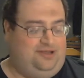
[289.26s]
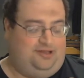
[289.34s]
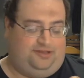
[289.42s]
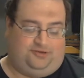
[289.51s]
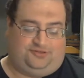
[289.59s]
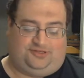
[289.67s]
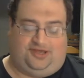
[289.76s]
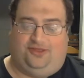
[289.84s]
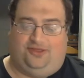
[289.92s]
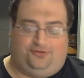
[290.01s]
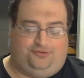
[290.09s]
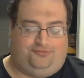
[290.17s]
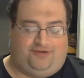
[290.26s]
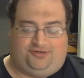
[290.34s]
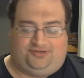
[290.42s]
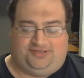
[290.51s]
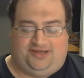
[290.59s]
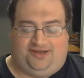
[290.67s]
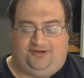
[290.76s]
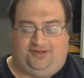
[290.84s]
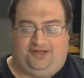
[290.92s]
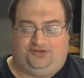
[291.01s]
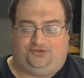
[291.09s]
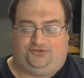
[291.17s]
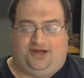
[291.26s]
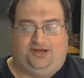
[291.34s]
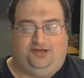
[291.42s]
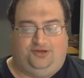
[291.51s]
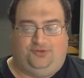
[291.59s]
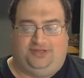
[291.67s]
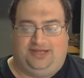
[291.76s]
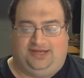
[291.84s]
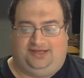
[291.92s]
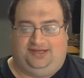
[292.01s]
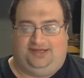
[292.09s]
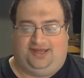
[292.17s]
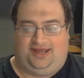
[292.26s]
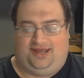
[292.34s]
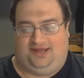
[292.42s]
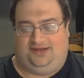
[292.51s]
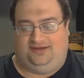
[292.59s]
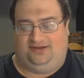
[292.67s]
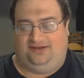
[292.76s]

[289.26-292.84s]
There's other directors out there that try to do what they can.